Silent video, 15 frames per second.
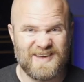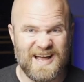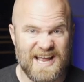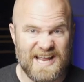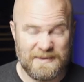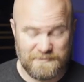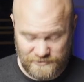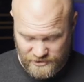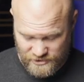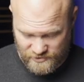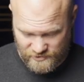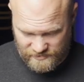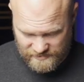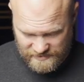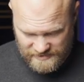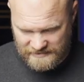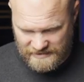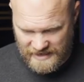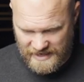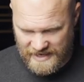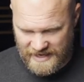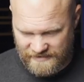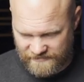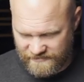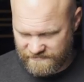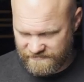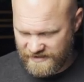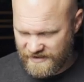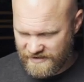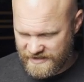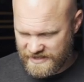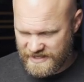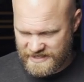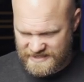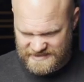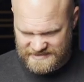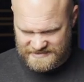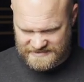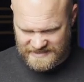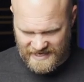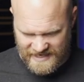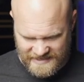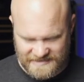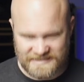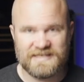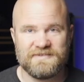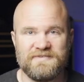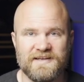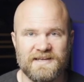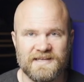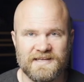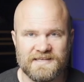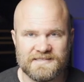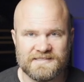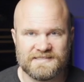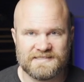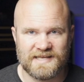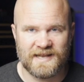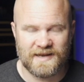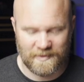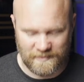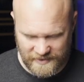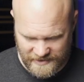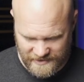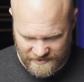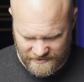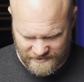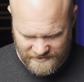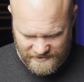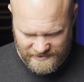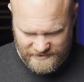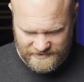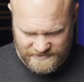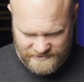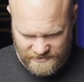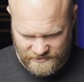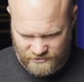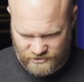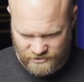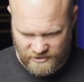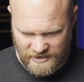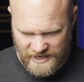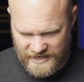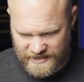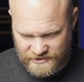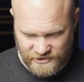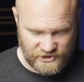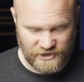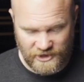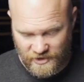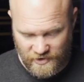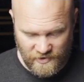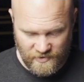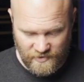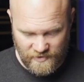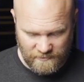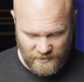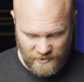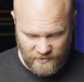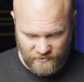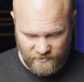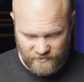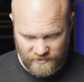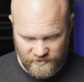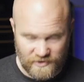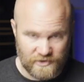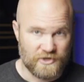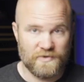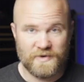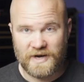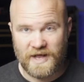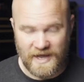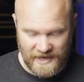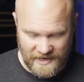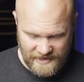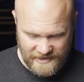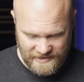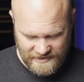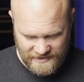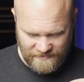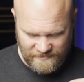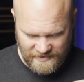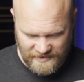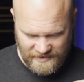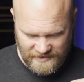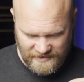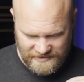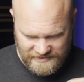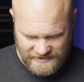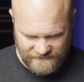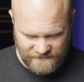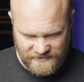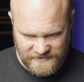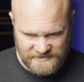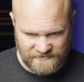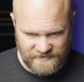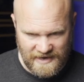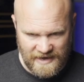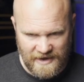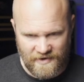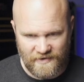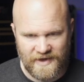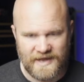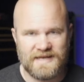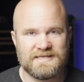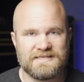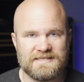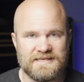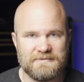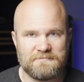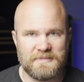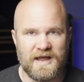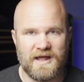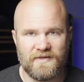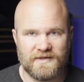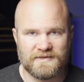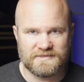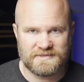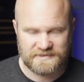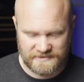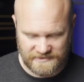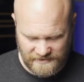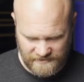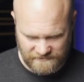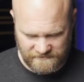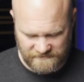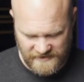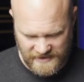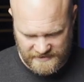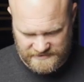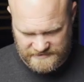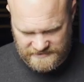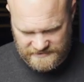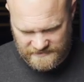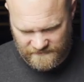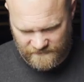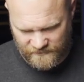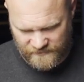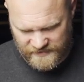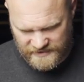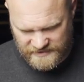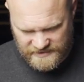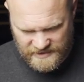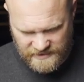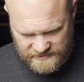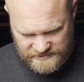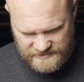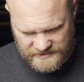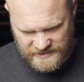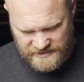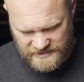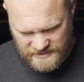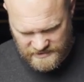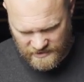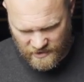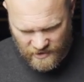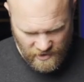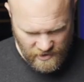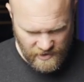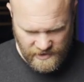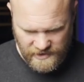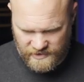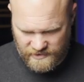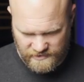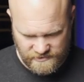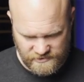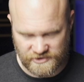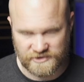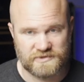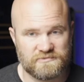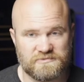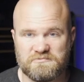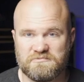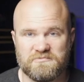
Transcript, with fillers: I am too. I have a very scientific setup here to try and show both you and I the difference of how AC balance affects the tungsten, the arc, just